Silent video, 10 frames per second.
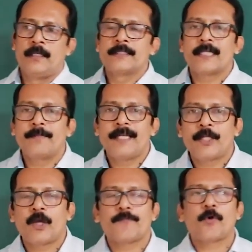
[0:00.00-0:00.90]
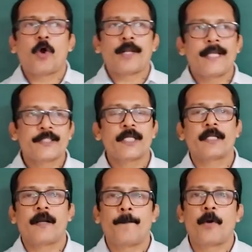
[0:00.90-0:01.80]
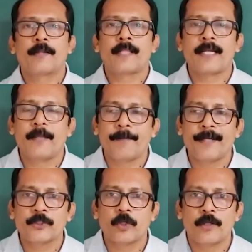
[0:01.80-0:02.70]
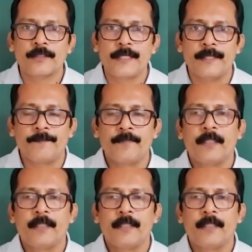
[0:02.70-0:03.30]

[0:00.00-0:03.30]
Stability of coordination compound, that depends on the